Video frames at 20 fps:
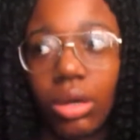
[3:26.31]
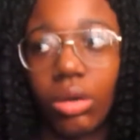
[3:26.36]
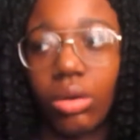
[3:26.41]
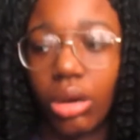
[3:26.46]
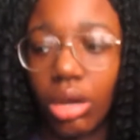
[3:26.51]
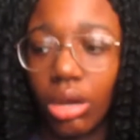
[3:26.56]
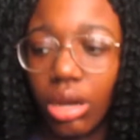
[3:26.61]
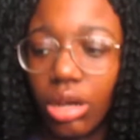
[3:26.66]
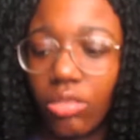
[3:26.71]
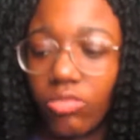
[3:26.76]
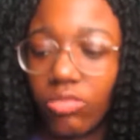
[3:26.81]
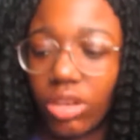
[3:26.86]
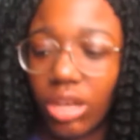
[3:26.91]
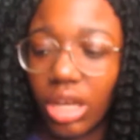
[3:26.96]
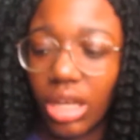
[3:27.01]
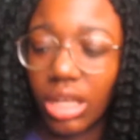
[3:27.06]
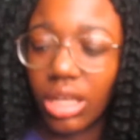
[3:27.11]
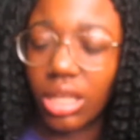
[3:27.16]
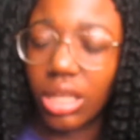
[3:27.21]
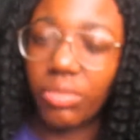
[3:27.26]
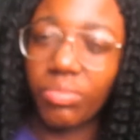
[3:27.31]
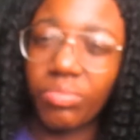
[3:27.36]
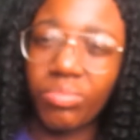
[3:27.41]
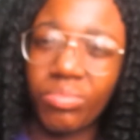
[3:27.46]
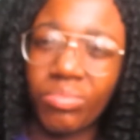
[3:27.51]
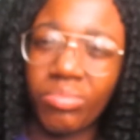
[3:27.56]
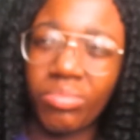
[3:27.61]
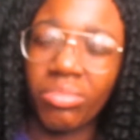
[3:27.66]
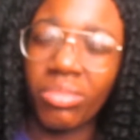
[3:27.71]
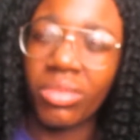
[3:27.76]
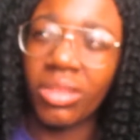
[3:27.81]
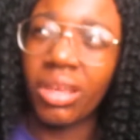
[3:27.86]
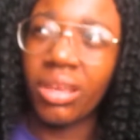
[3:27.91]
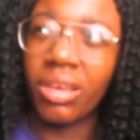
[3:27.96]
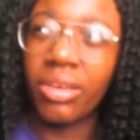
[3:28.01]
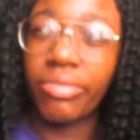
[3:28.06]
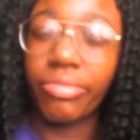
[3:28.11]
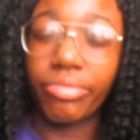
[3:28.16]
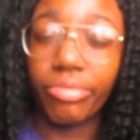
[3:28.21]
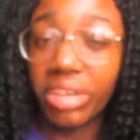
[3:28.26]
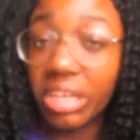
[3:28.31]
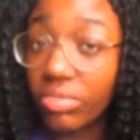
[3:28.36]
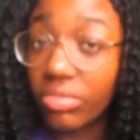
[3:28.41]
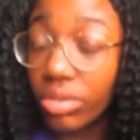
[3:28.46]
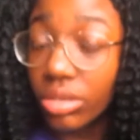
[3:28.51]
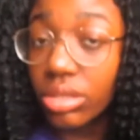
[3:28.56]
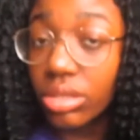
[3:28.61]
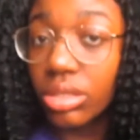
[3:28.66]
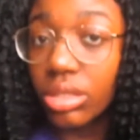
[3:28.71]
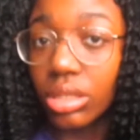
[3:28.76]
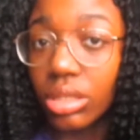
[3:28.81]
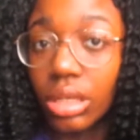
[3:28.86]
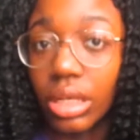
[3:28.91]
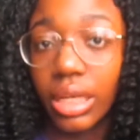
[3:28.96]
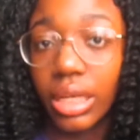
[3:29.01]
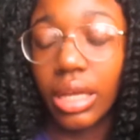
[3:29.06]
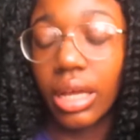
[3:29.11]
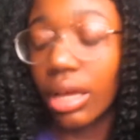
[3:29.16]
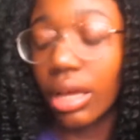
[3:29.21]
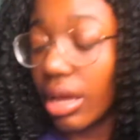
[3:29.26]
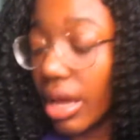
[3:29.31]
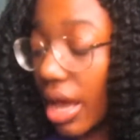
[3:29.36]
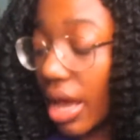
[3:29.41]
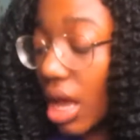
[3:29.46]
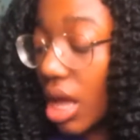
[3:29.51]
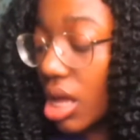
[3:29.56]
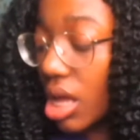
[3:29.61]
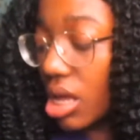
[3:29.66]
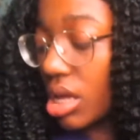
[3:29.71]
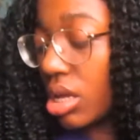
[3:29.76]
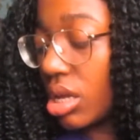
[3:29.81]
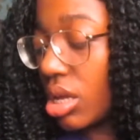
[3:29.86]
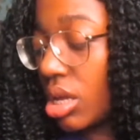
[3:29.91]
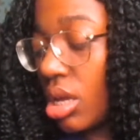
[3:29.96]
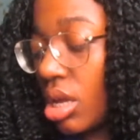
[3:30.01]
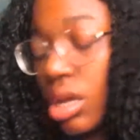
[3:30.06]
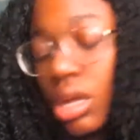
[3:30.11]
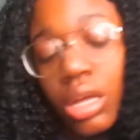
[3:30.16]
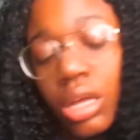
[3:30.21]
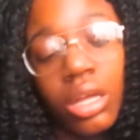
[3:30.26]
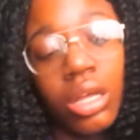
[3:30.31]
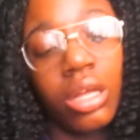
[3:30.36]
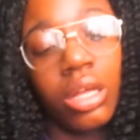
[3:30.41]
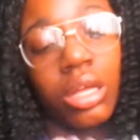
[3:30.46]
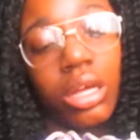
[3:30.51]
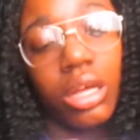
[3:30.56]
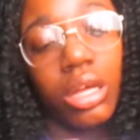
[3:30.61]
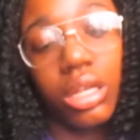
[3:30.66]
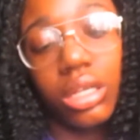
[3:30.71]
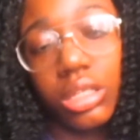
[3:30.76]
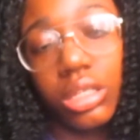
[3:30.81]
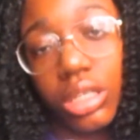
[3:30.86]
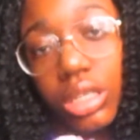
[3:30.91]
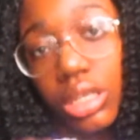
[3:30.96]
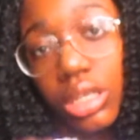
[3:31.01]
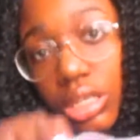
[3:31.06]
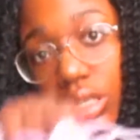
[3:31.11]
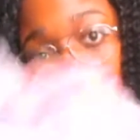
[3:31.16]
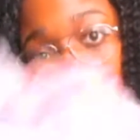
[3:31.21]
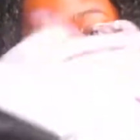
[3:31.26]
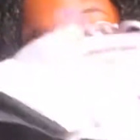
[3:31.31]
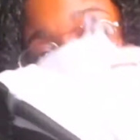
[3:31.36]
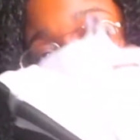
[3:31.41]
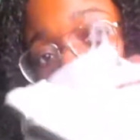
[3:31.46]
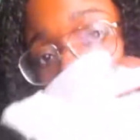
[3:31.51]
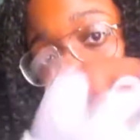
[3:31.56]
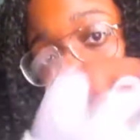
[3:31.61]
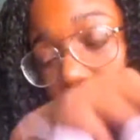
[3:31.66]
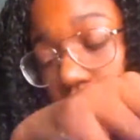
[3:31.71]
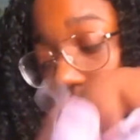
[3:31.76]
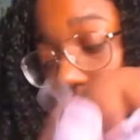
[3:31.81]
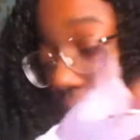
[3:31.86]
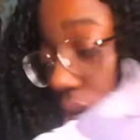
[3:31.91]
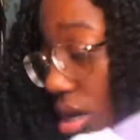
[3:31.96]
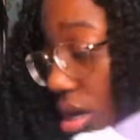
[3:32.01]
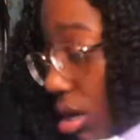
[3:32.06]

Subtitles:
quite a lot of Nike 3 ones and Nike Air. And yeah, 6.5, I